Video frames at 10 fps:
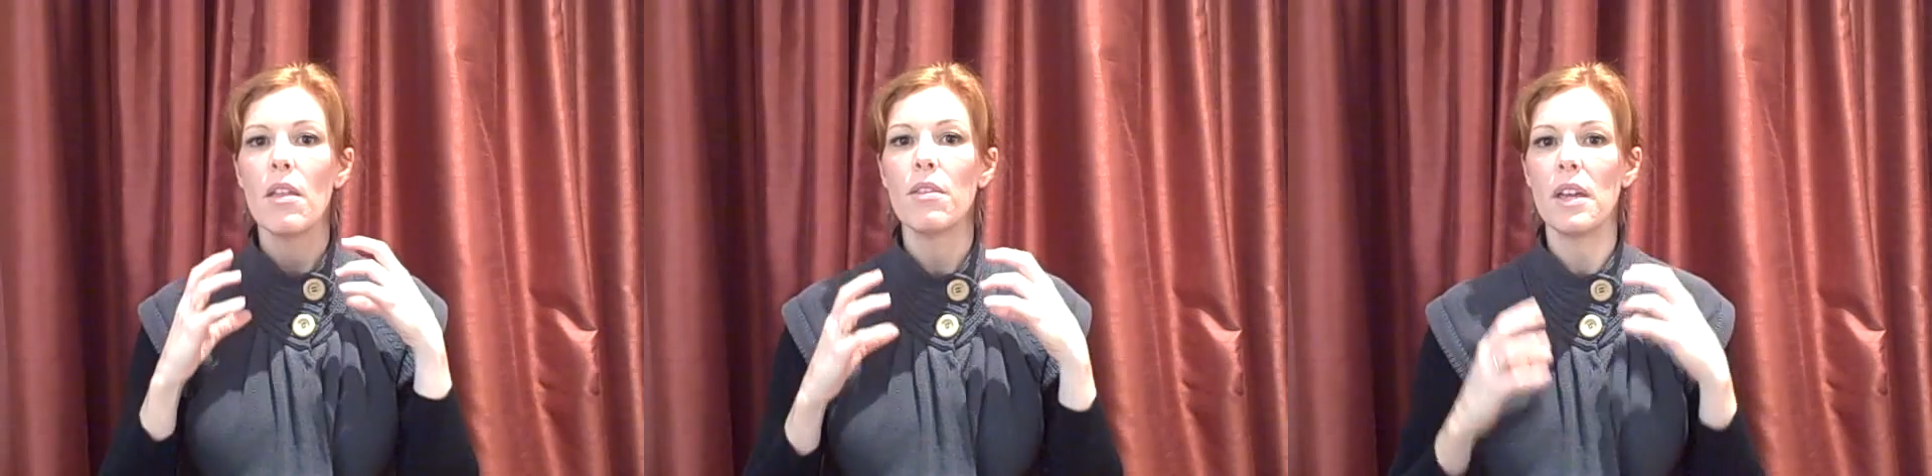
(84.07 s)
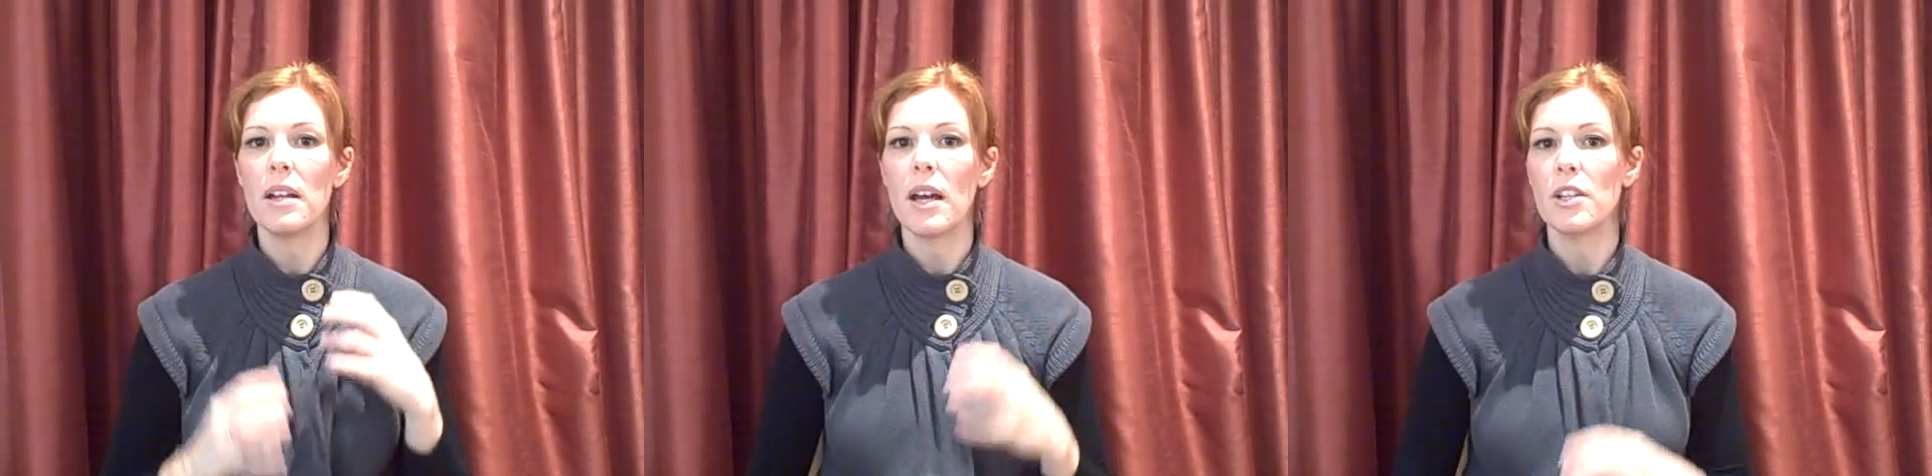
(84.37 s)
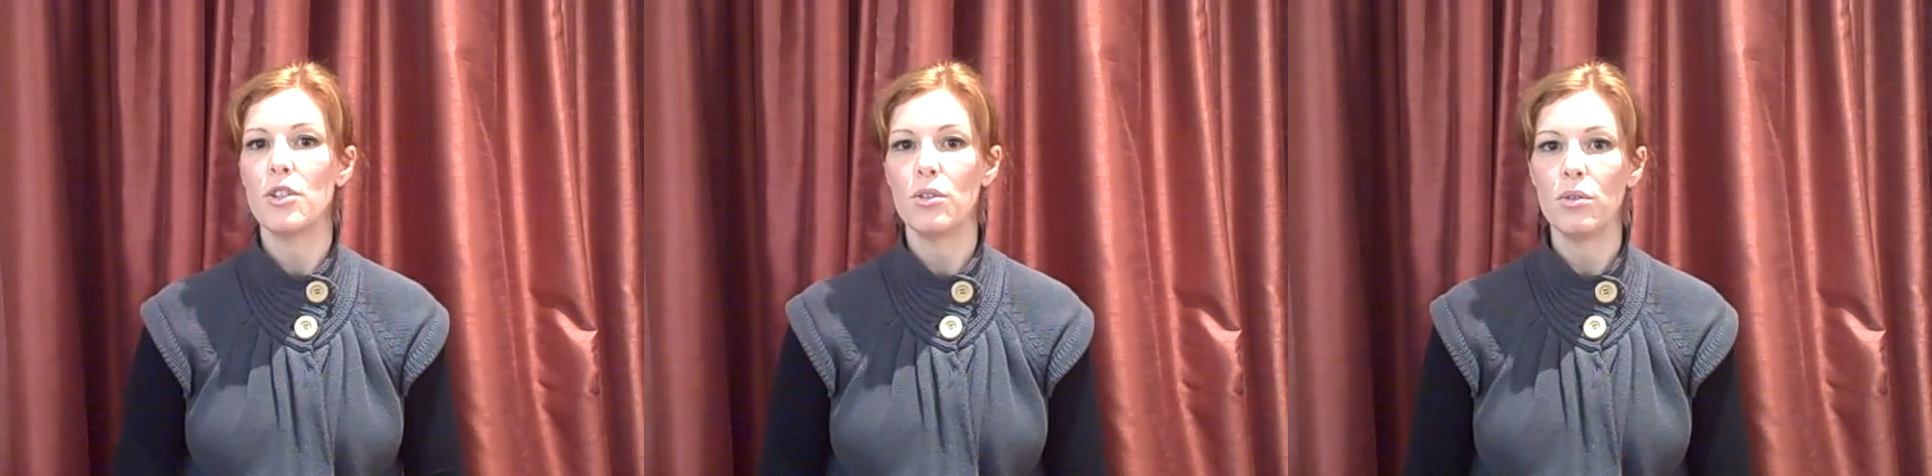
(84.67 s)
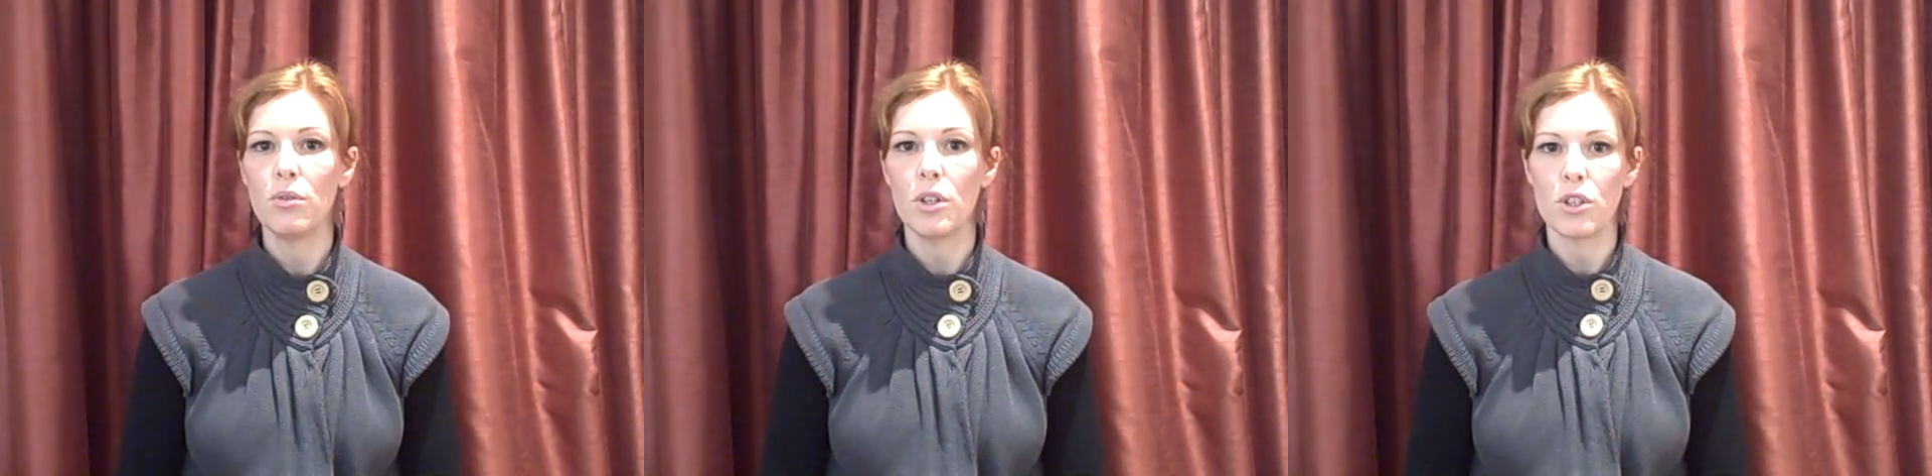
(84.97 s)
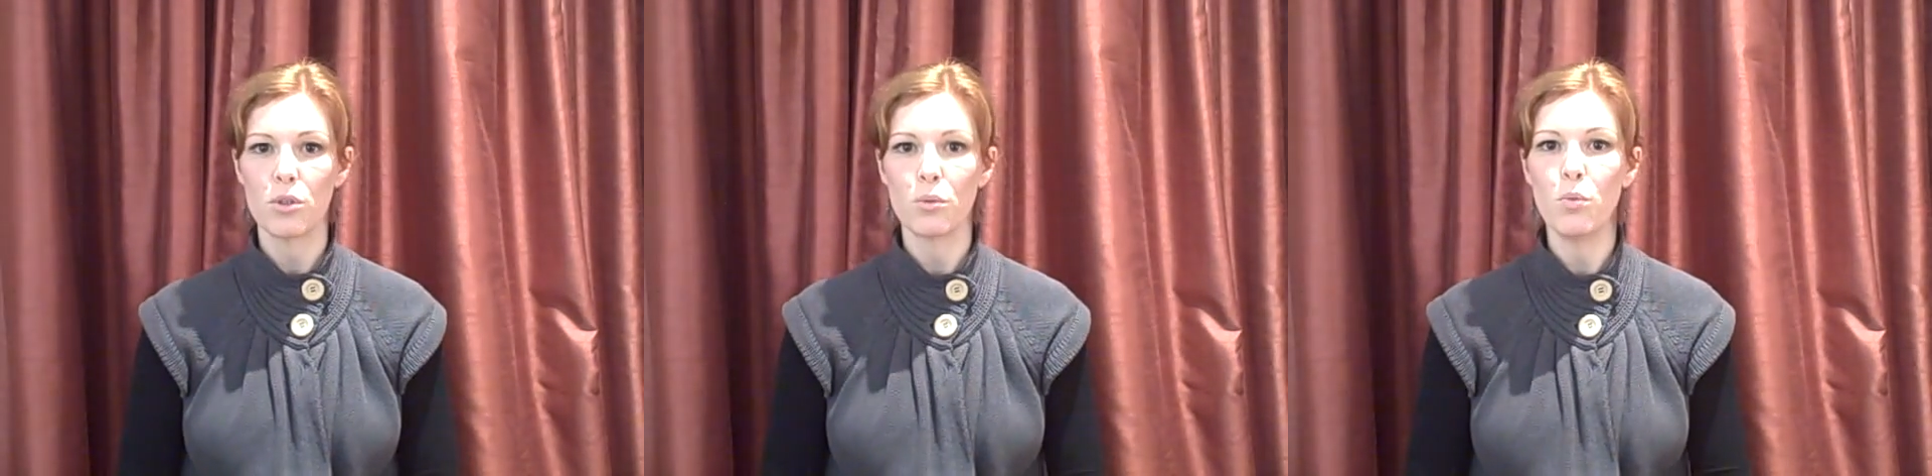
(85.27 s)
then I do a
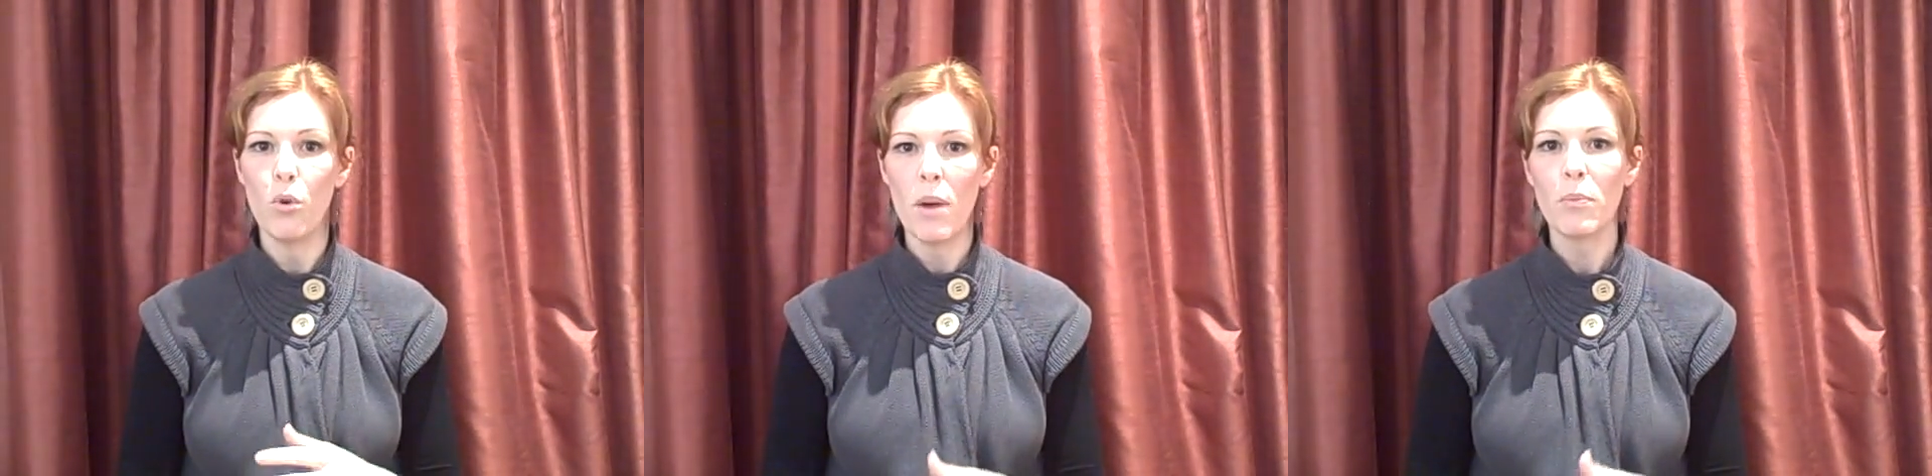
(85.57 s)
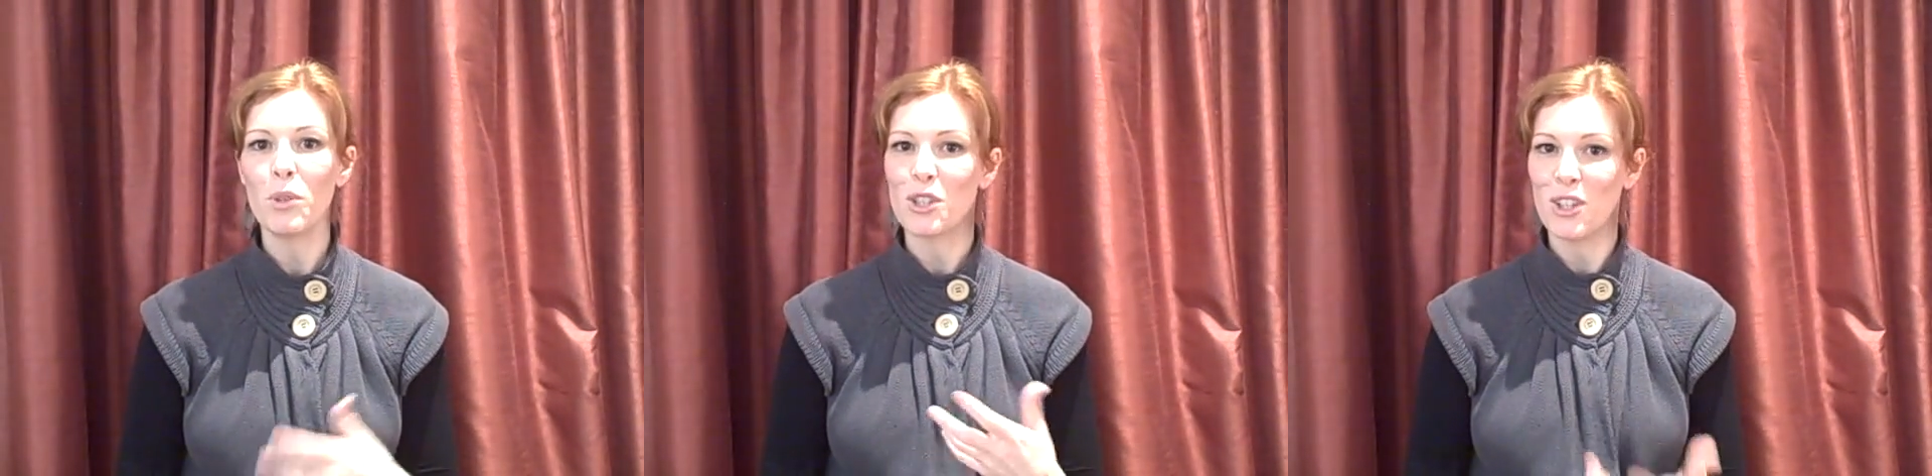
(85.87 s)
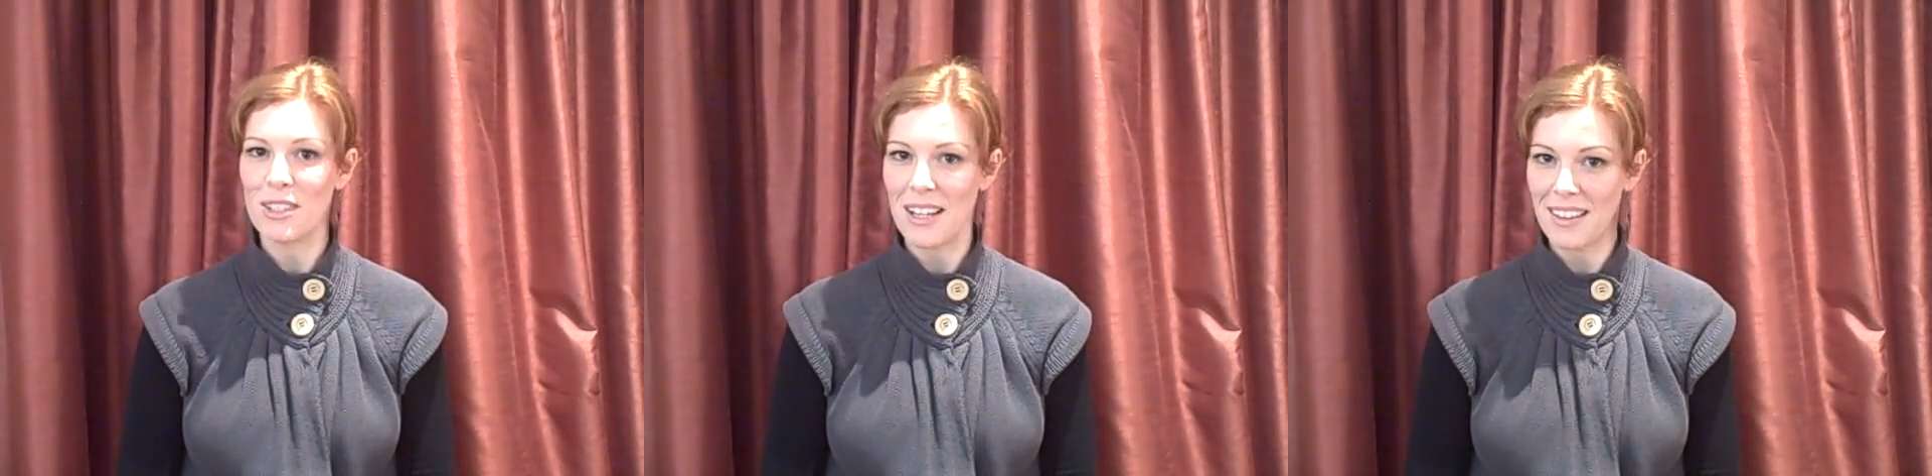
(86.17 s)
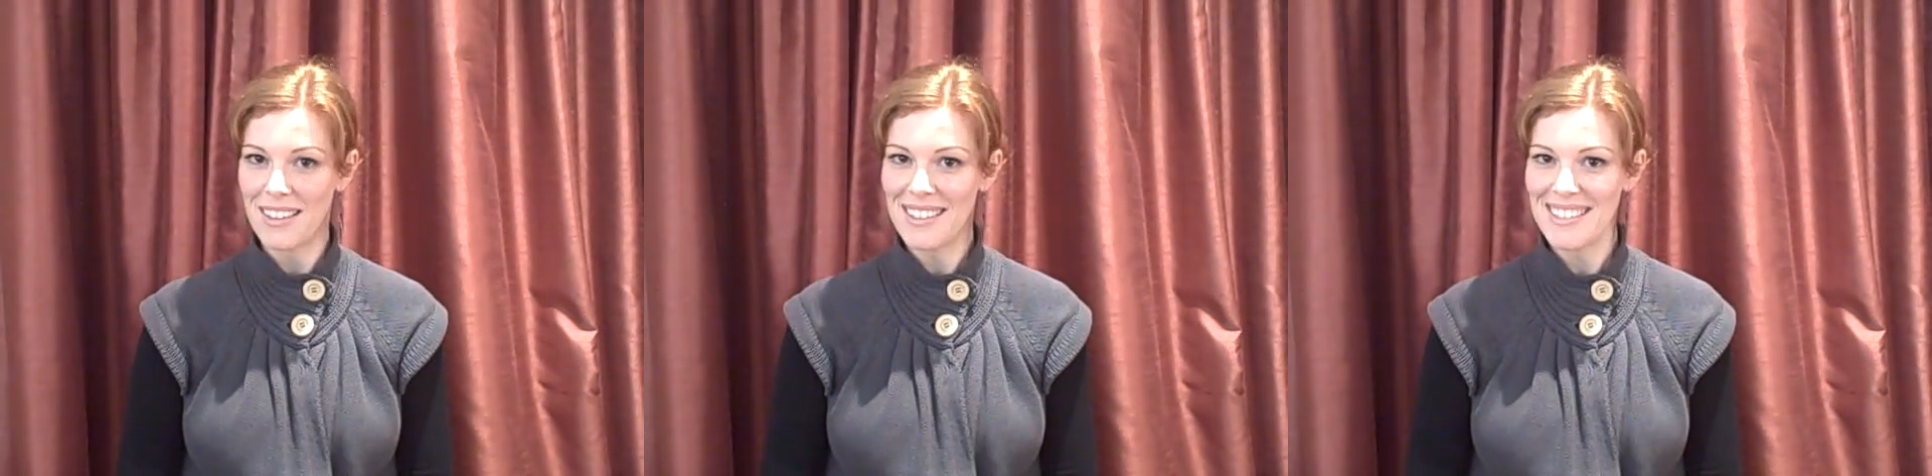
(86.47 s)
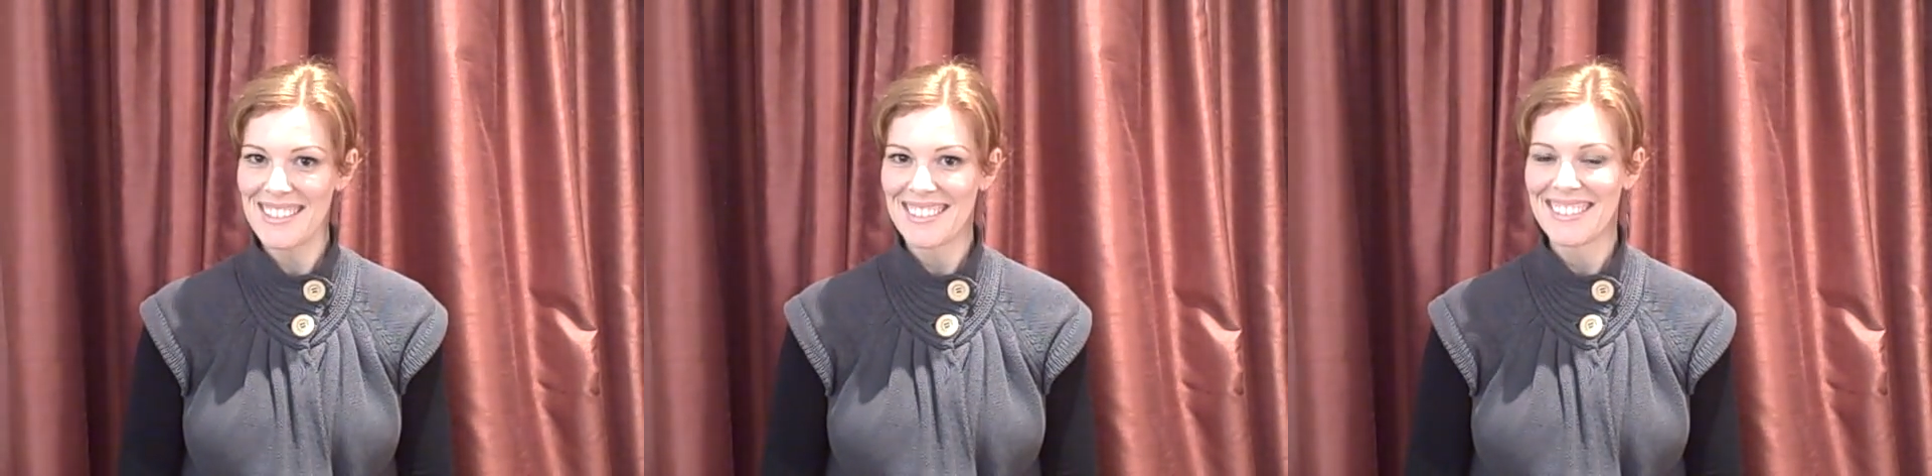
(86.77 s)
short warm-up which goes like this.